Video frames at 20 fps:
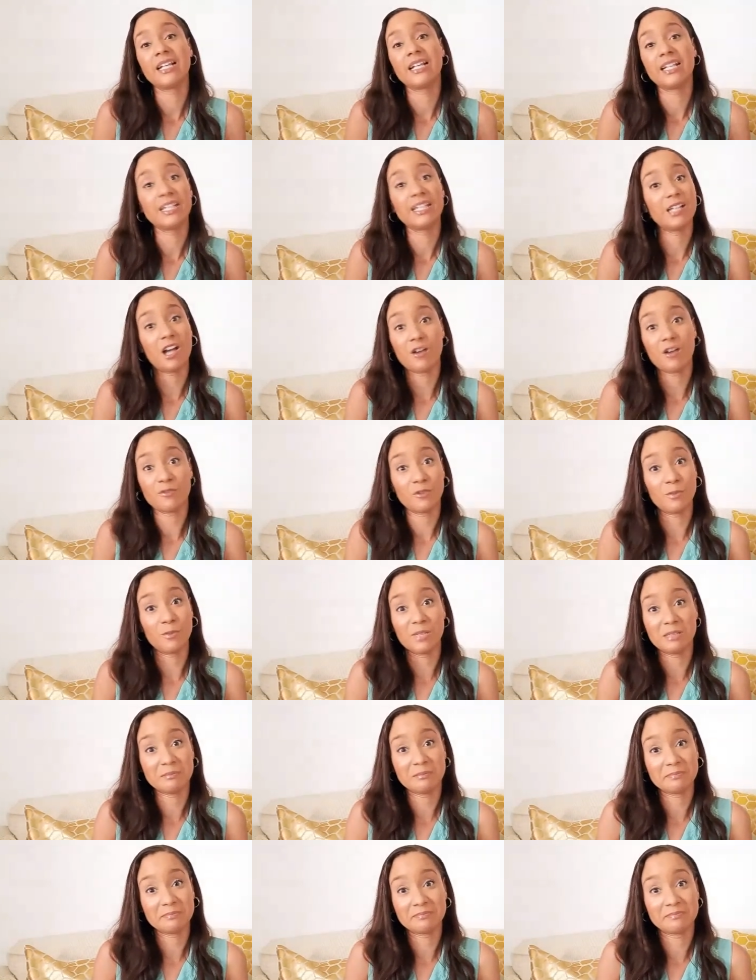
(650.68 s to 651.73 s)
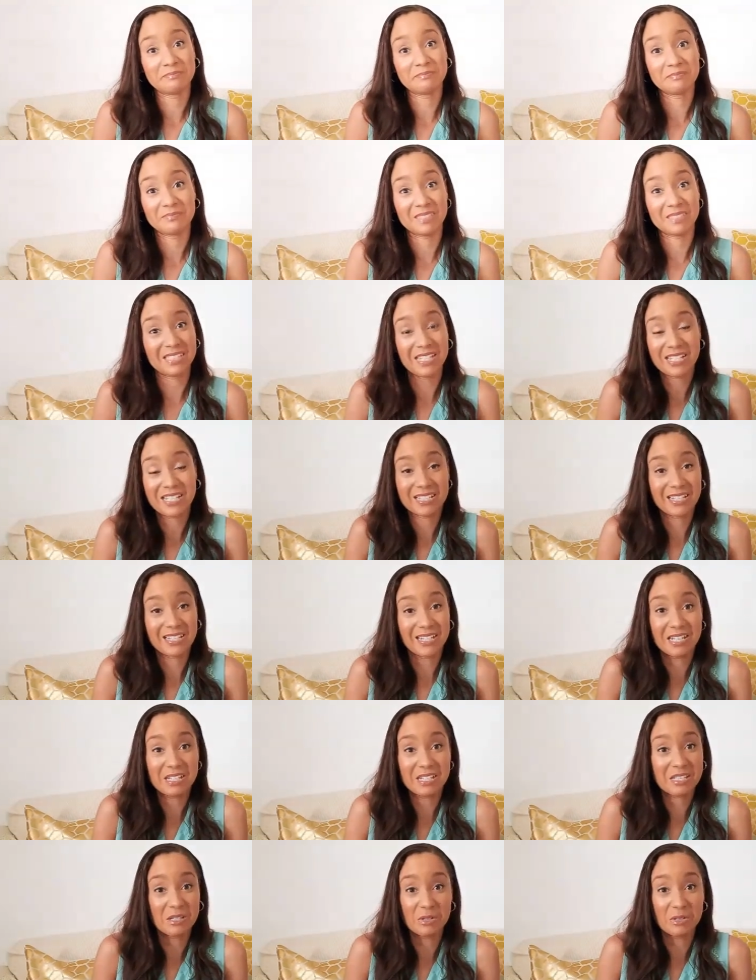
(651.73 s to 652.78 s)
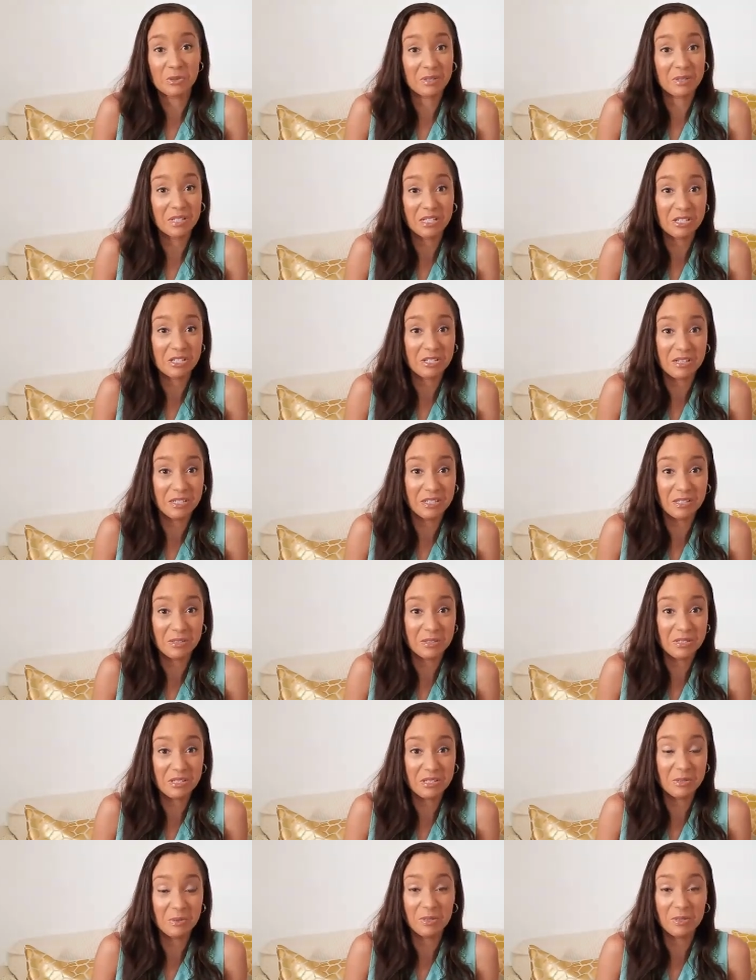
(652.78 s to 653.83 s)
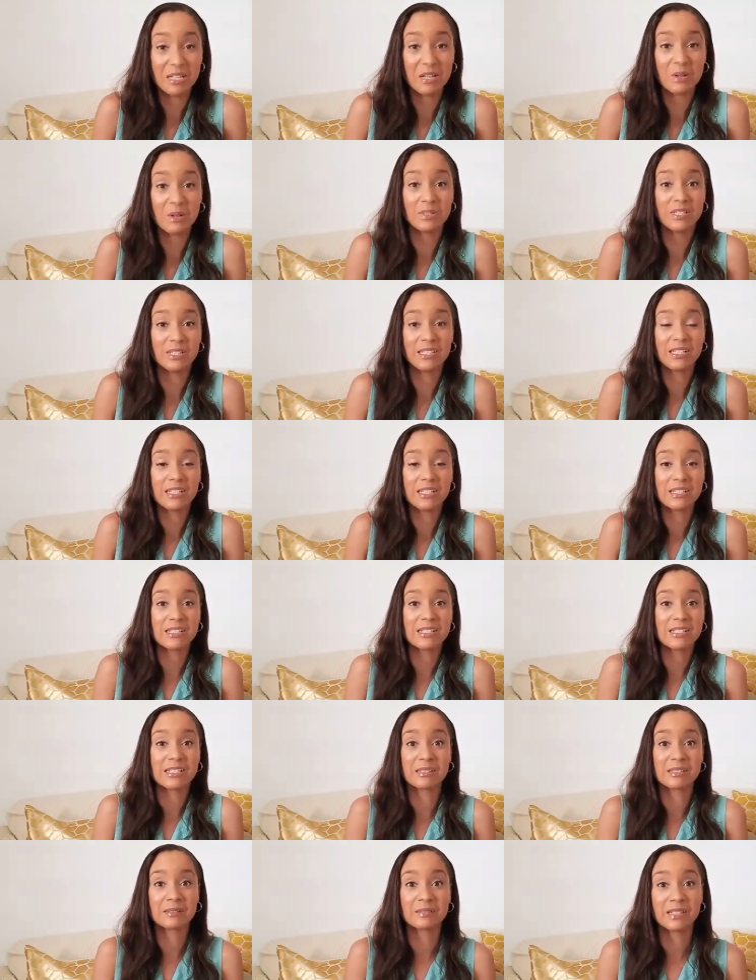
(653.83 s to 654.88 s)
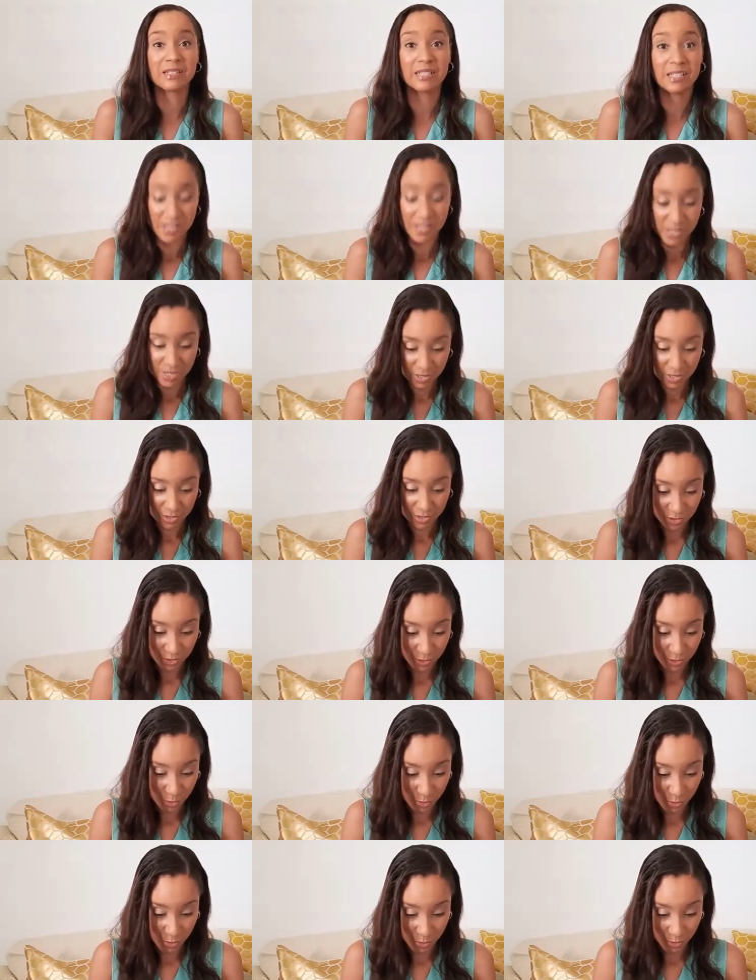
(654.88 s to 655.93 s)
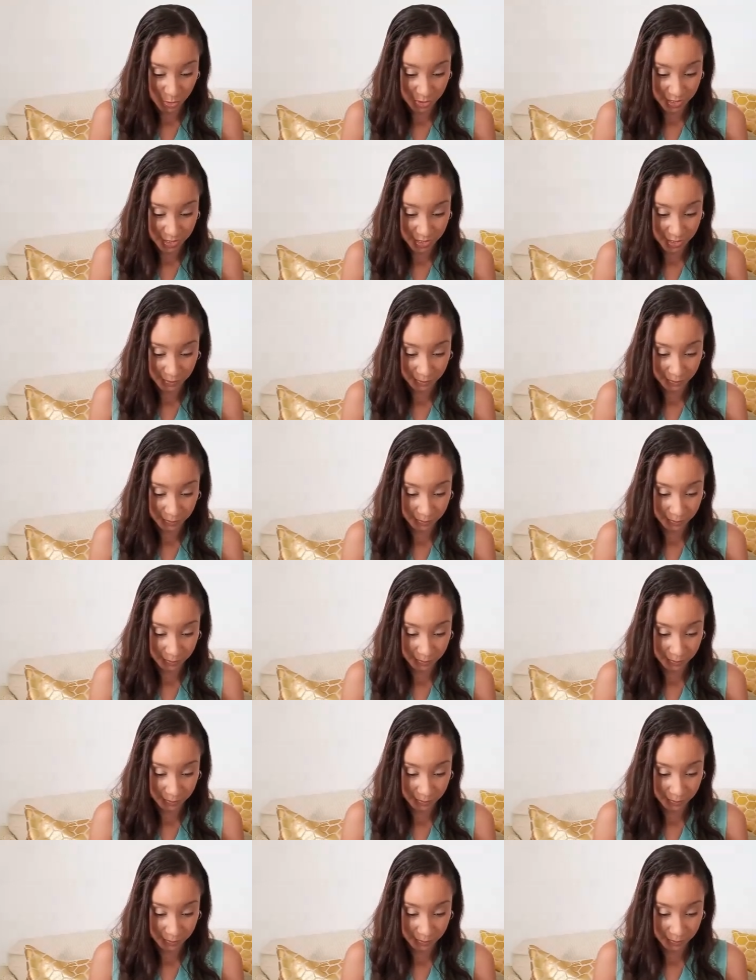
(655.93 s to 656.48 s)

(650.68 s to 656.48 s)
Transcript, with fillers: Not for me. I just, I just don't, I just don't like how they taste. So yeah.